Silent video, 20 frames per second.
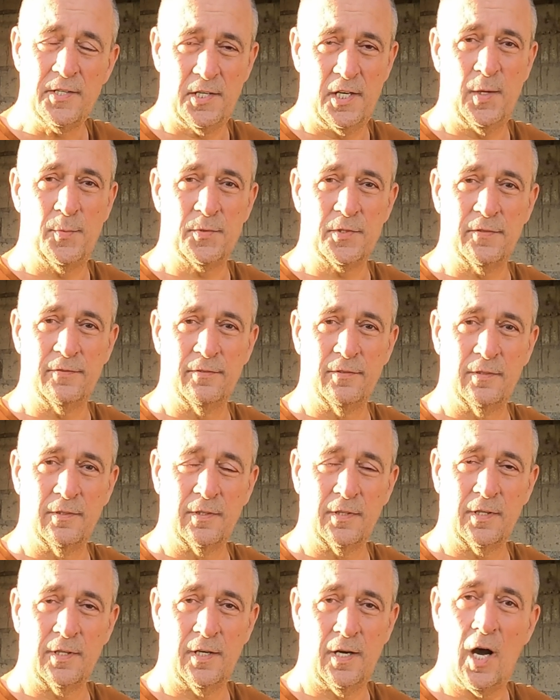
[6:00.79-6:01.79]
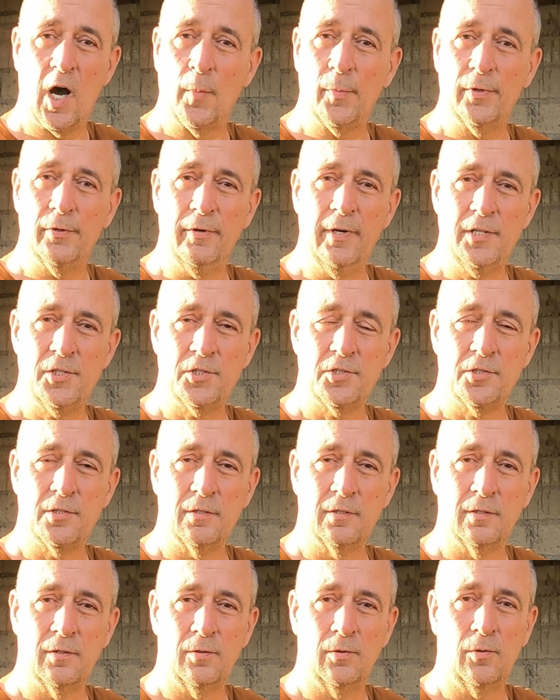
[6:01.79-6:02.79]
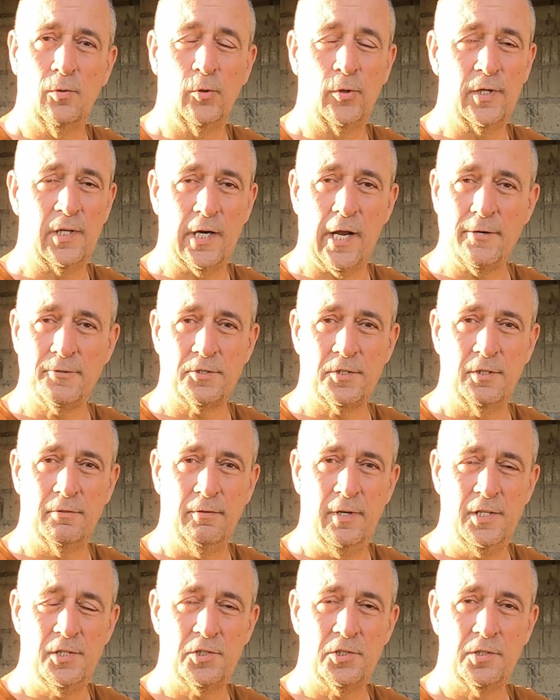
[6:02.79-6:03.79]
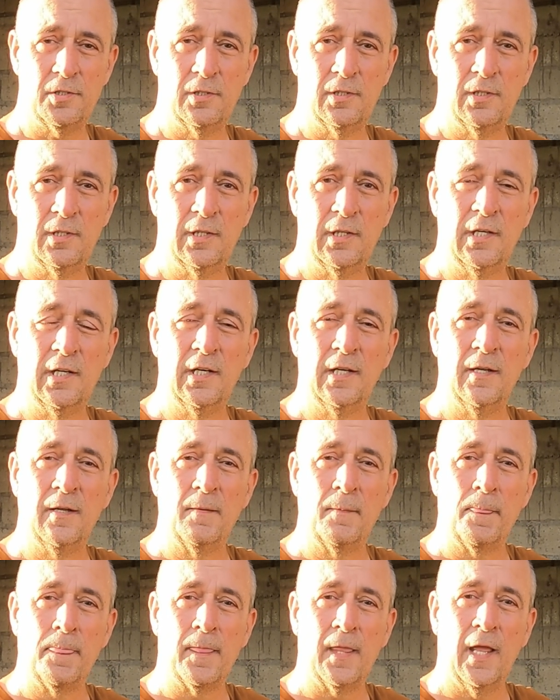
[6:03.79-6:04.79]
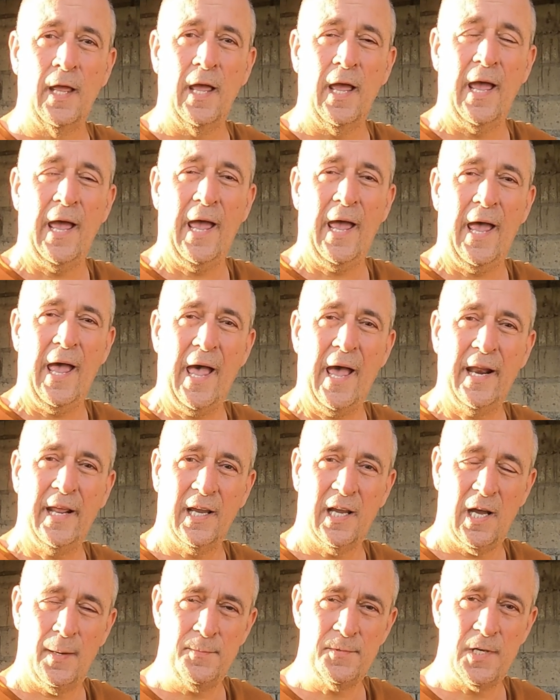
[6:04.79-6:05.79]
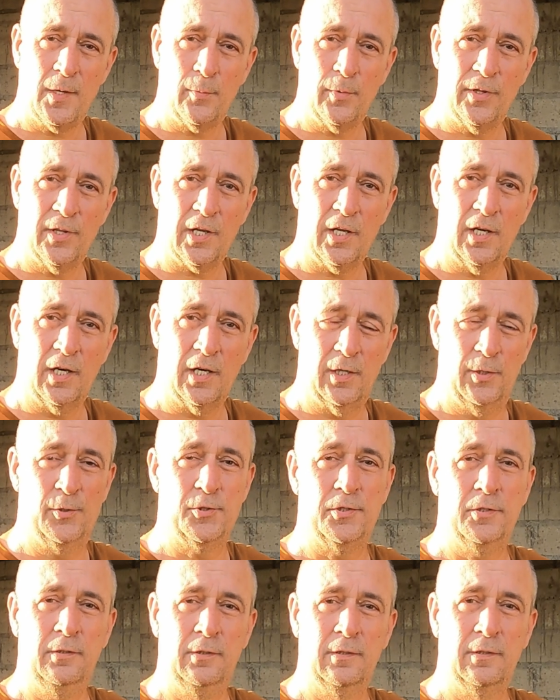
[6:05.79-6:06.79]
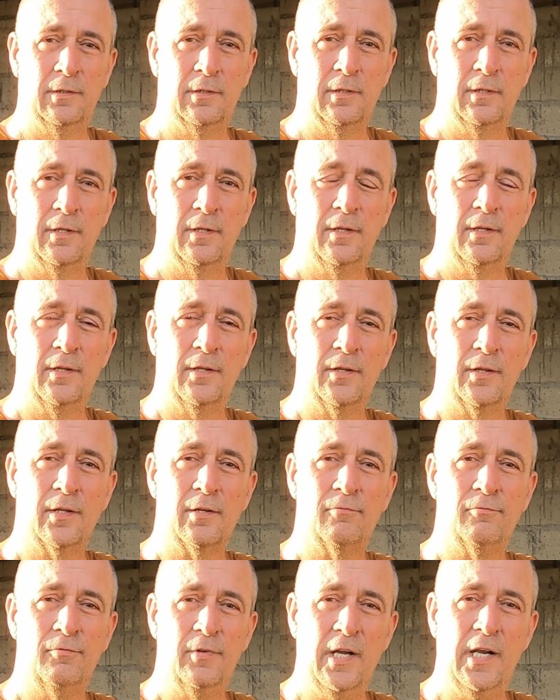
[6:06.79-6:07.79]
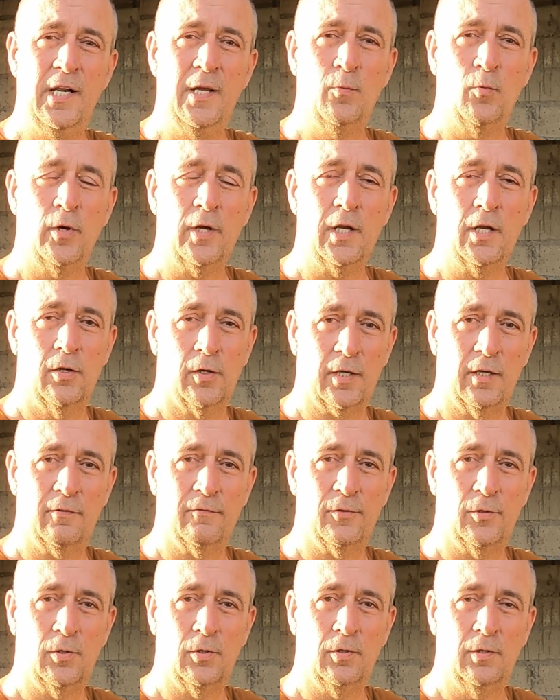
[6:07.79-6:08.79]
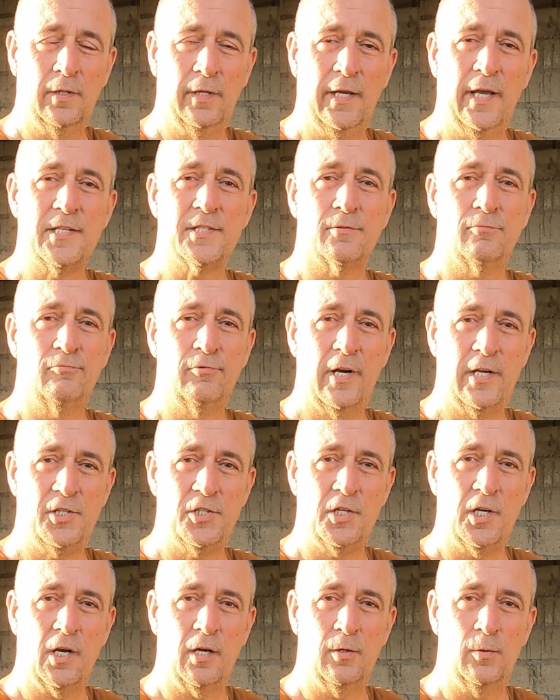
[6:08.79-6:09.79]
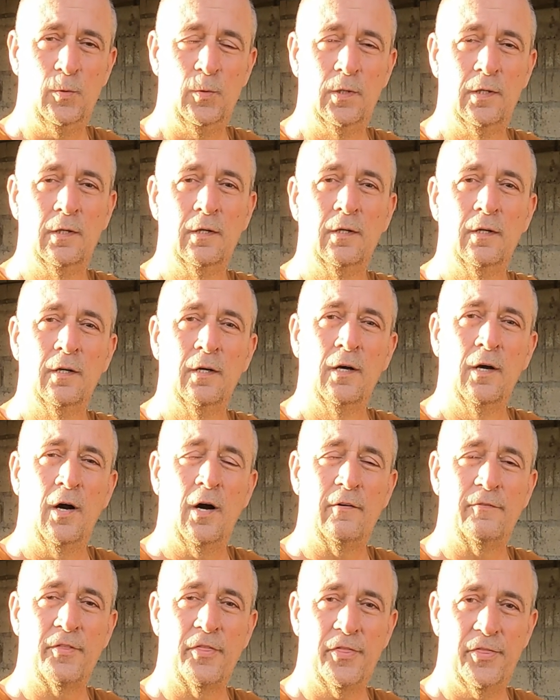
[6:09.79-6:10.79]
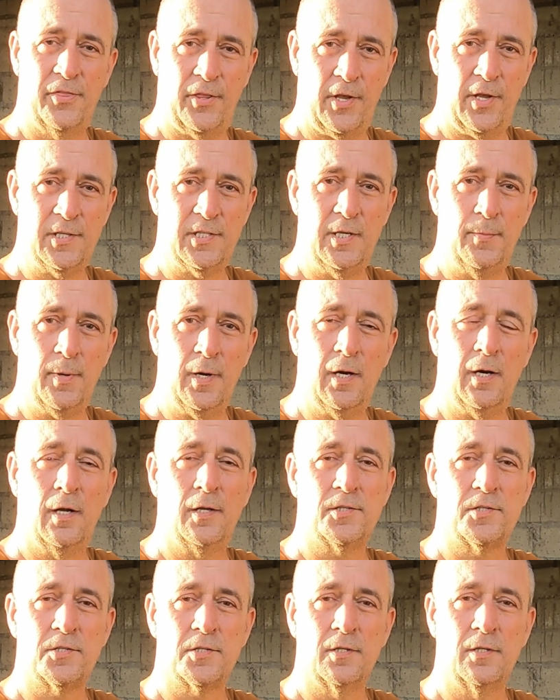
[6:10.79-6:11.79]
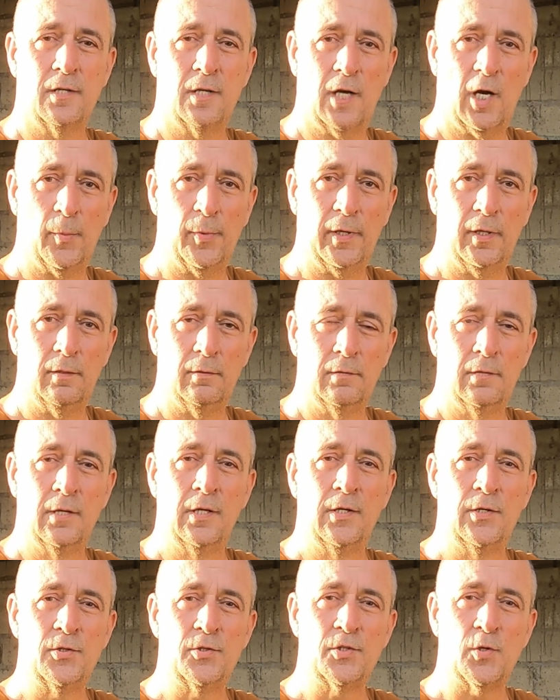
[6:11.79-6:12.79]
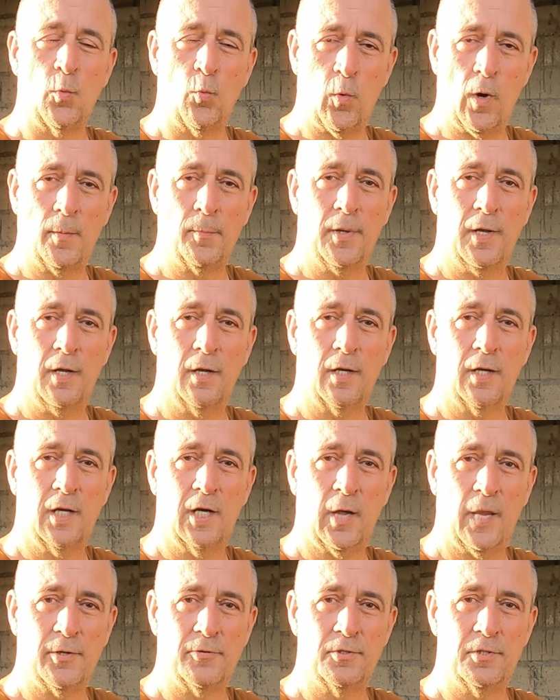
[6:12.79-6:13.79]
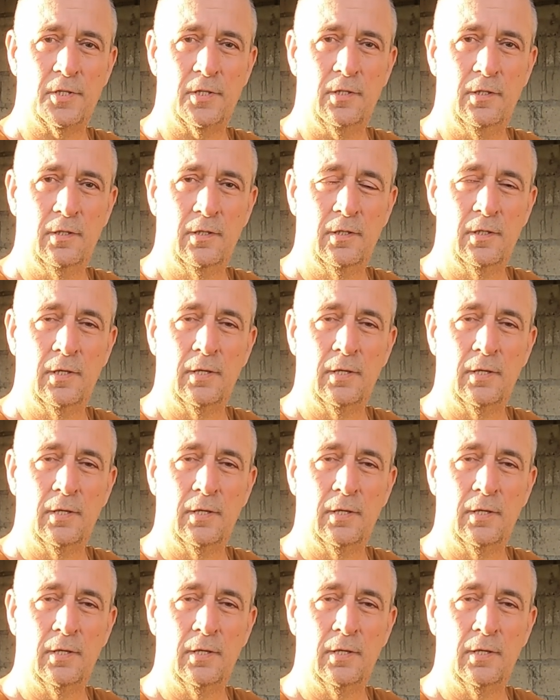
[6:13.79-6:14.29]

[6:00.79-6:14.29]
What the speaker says: in terms of carbon rich or nitrogen rich, and it comes up with the conclusion that really what you're looking for is a ratio of 30 parts carbon to 1 part nitrogen,